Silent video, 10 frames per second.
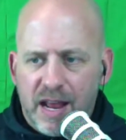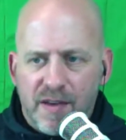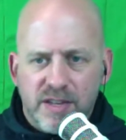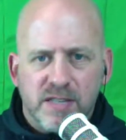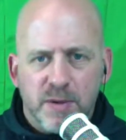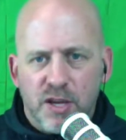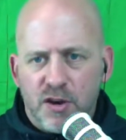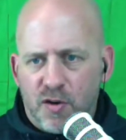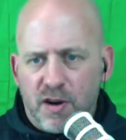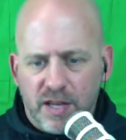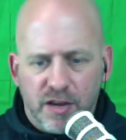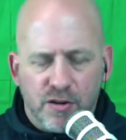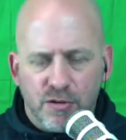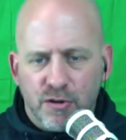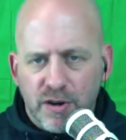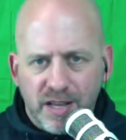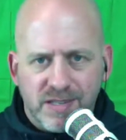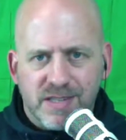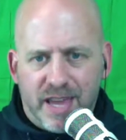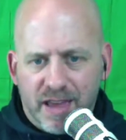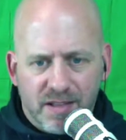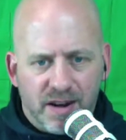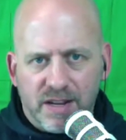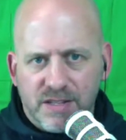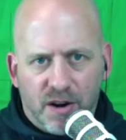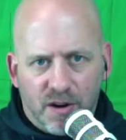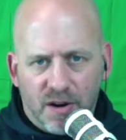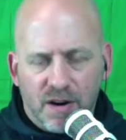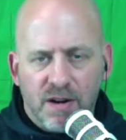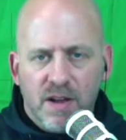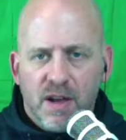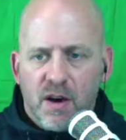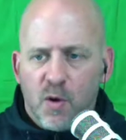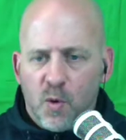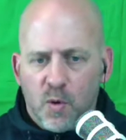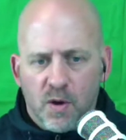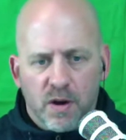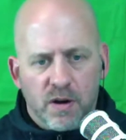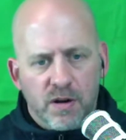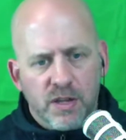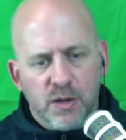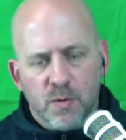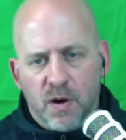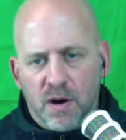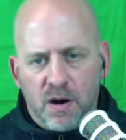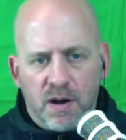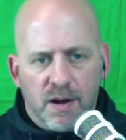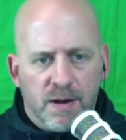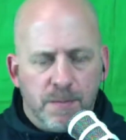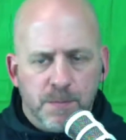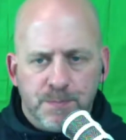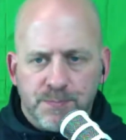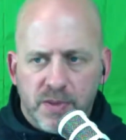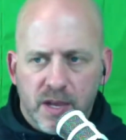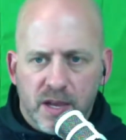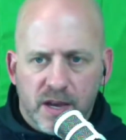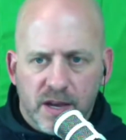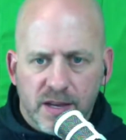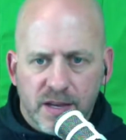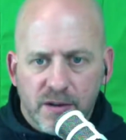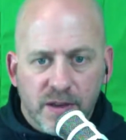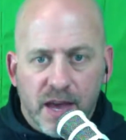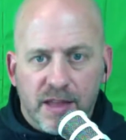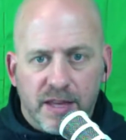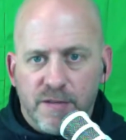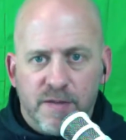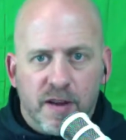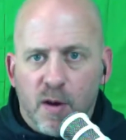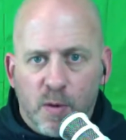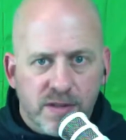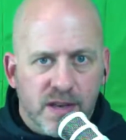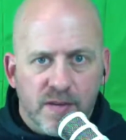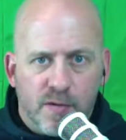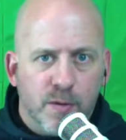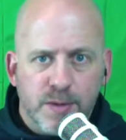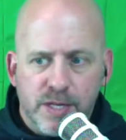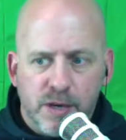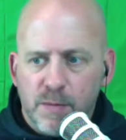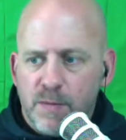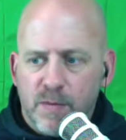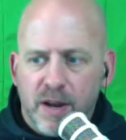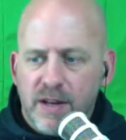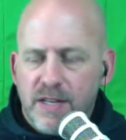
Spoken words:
Having something current, like you're learning a scale on a guitar or you are, like you figured out one side of a Rubik's cube, right?